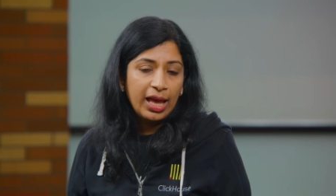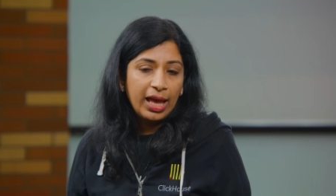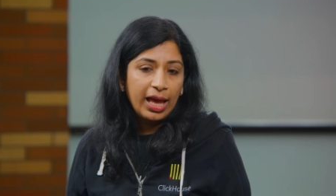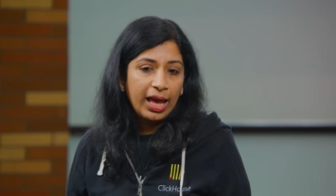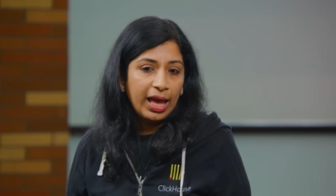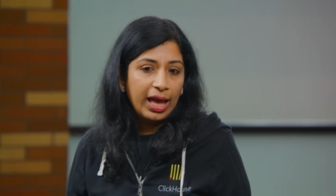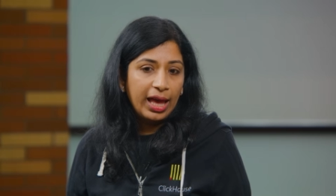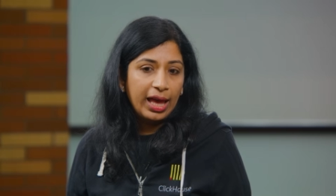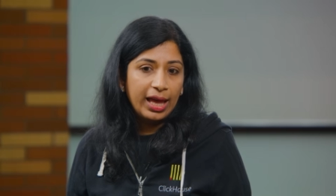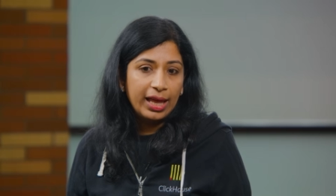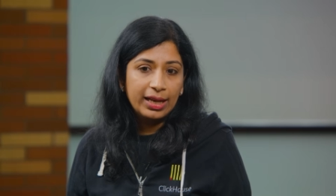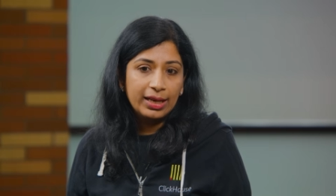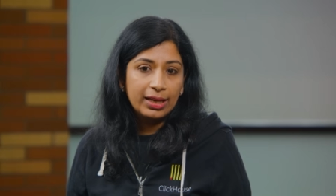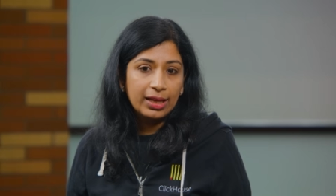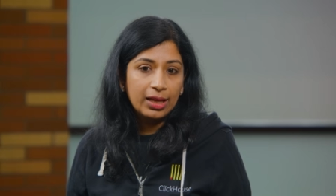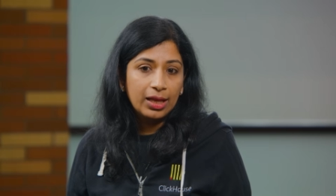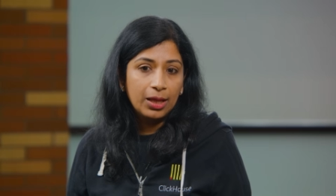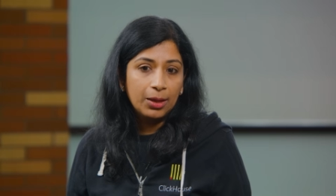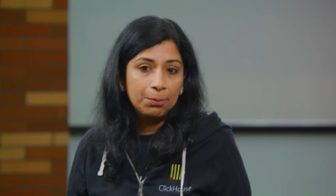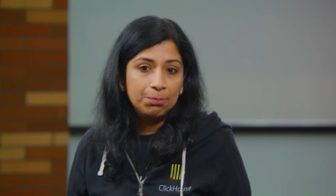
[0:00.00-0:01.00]
And
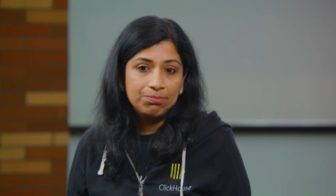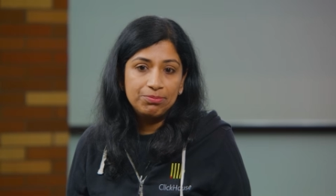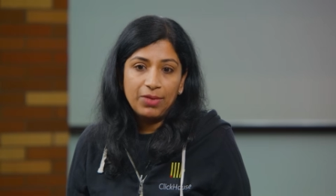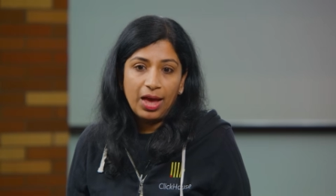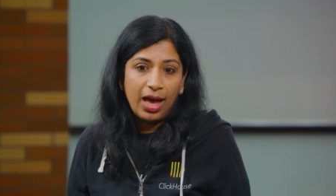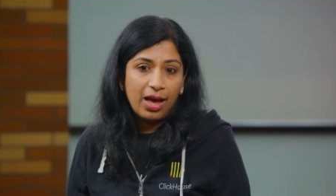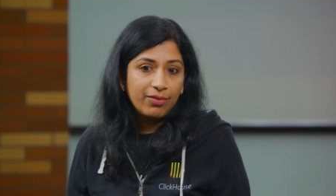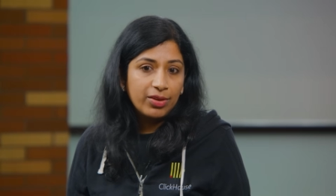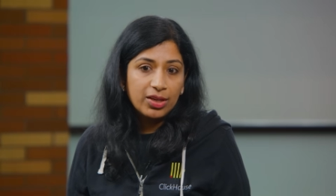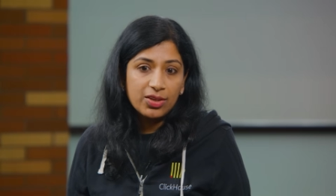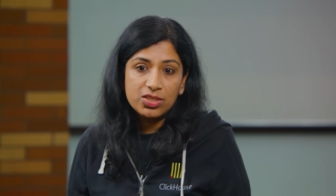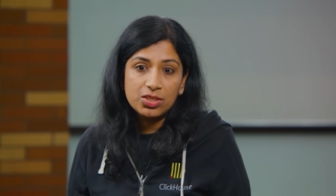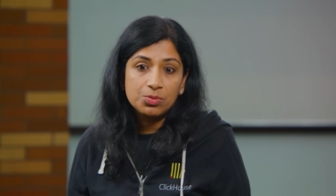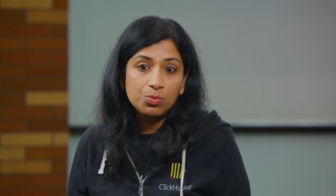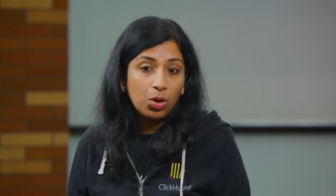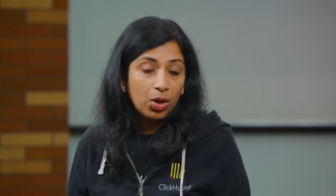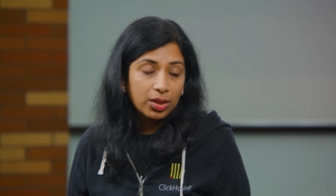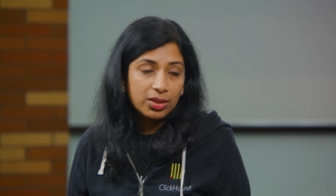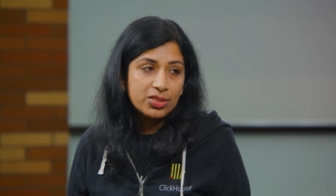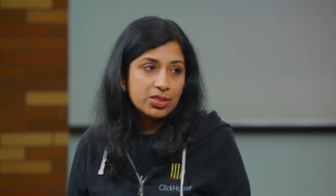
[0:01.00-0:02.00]
uh, having a
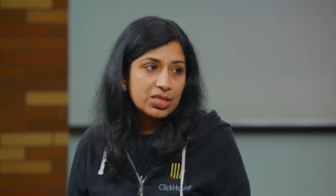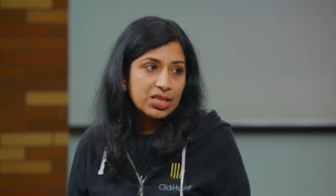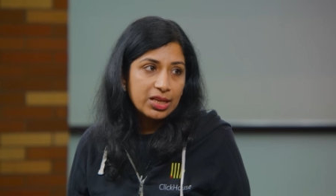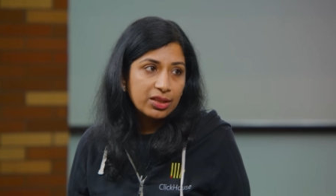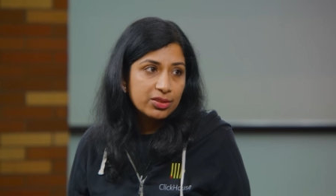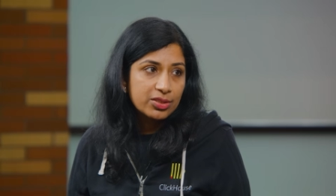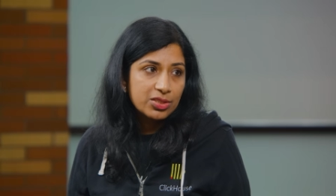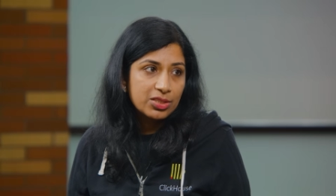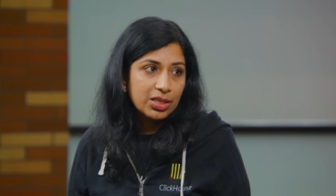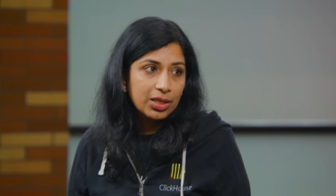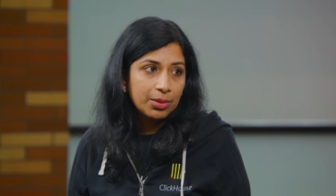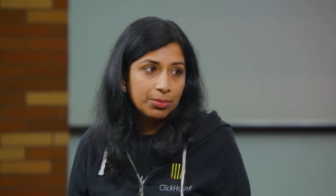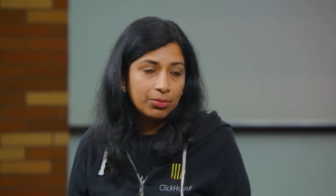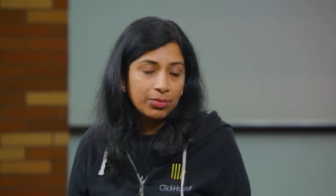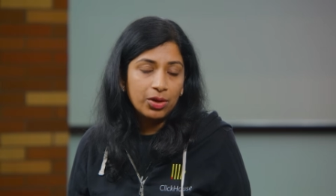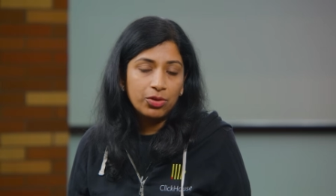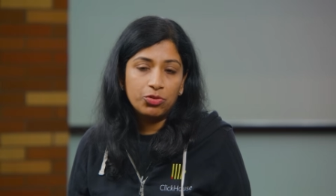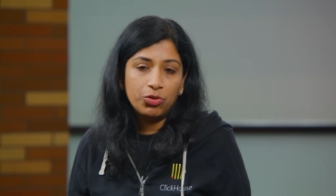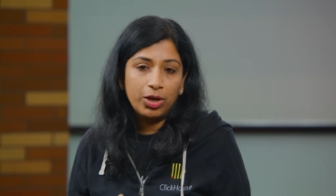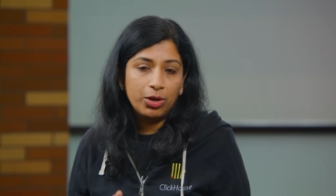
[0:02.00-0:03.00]
small sales team,
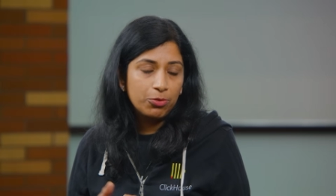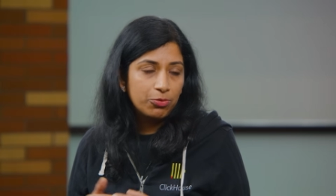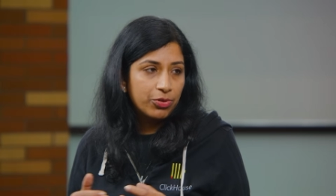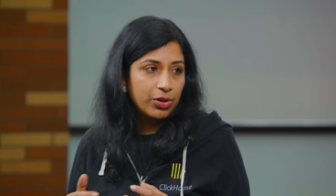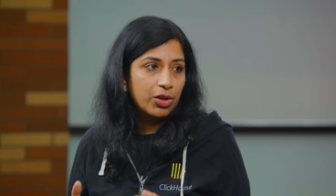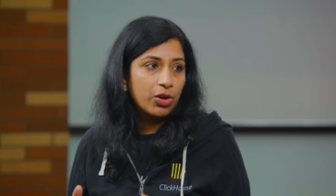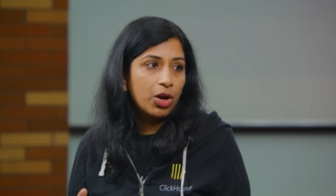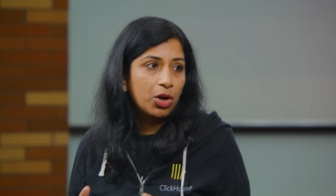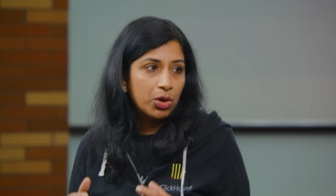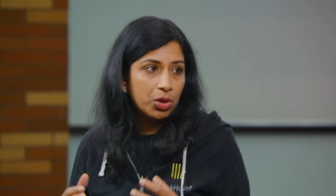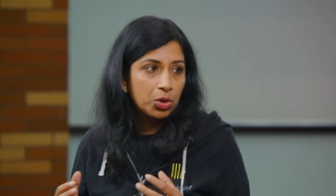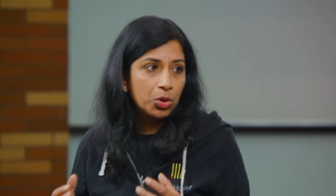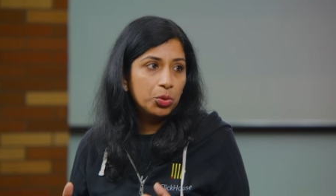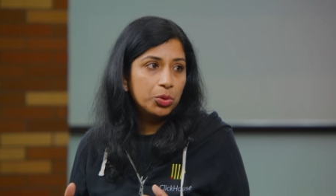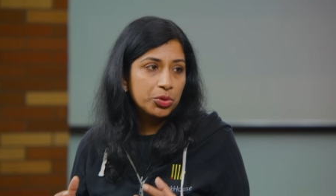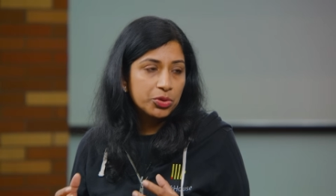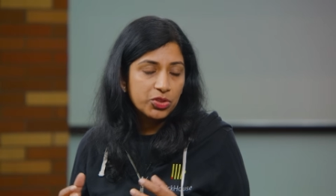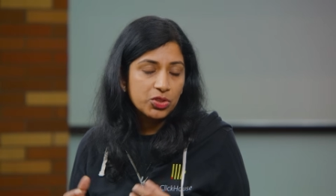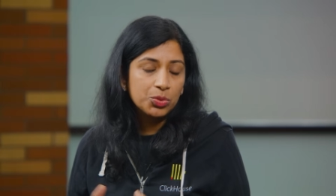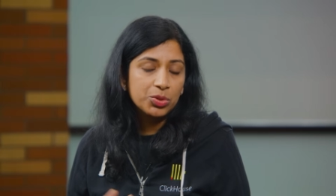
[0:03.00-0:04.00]
trying to figure out a
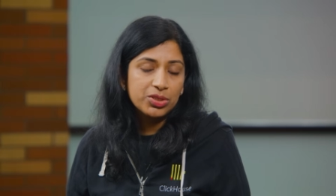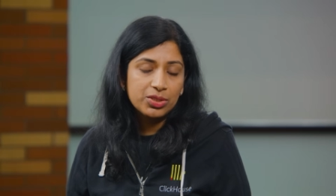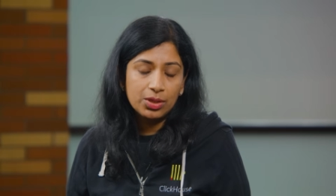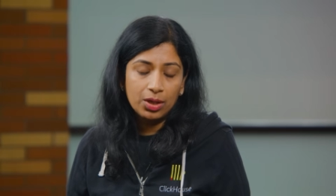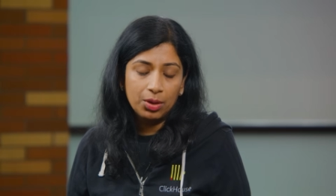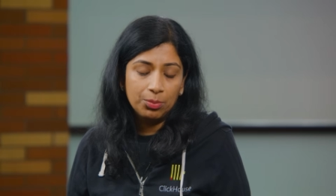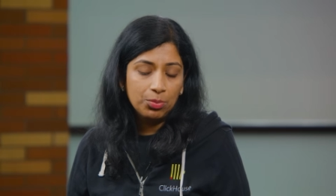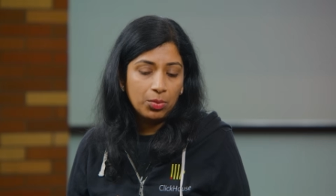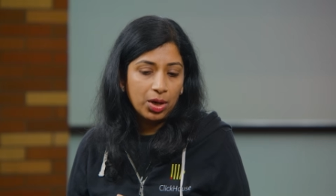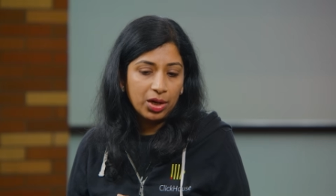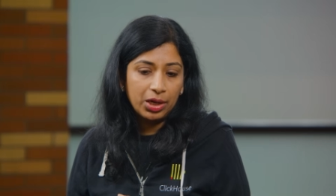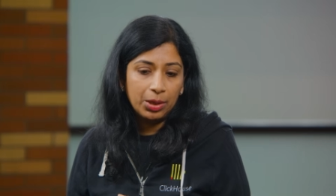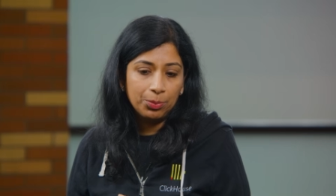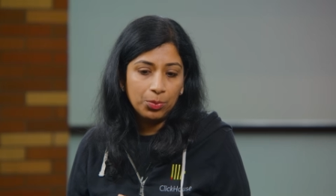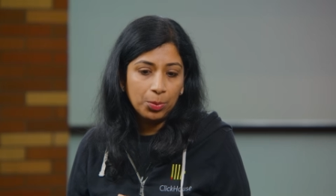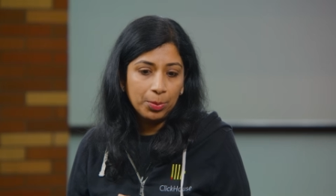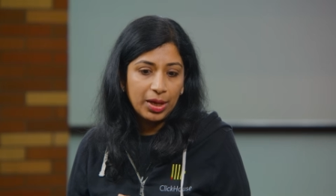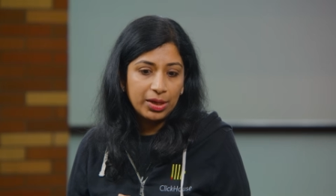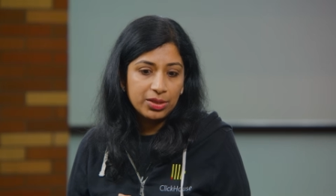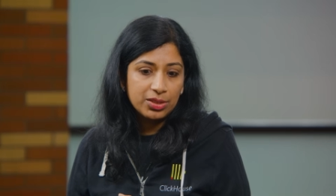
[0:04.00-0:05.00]
go-to-market
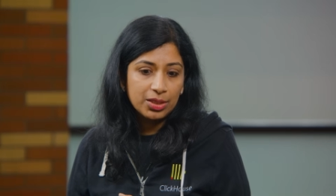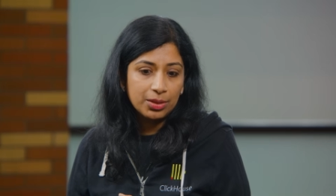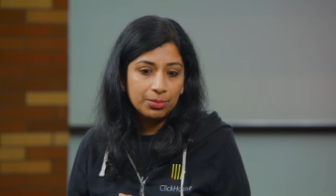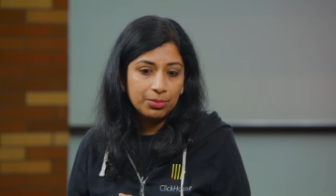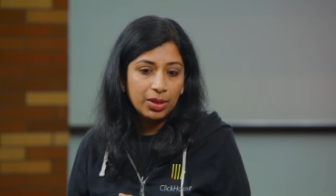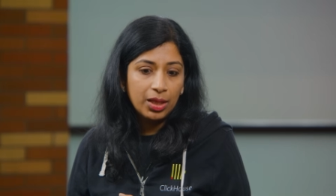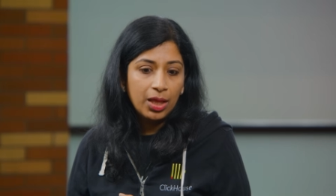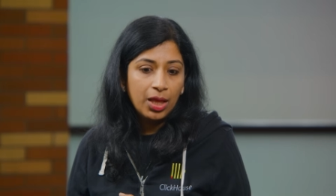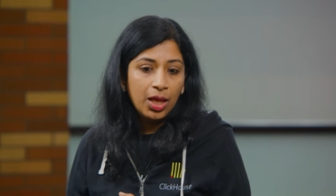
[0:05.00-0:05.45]
momentum,